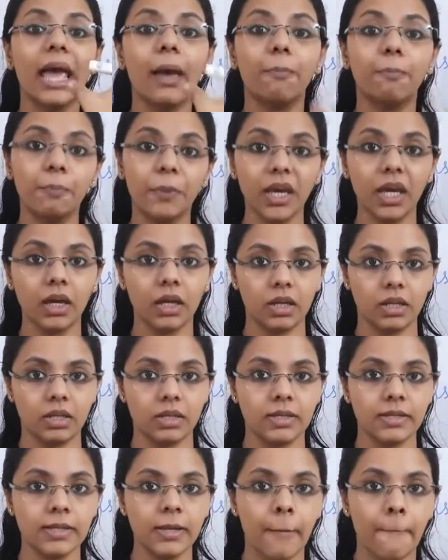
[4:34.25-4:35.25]

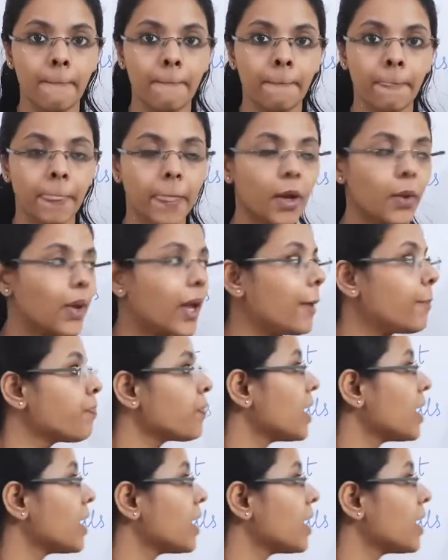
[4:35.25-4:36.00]
appearance. Okay,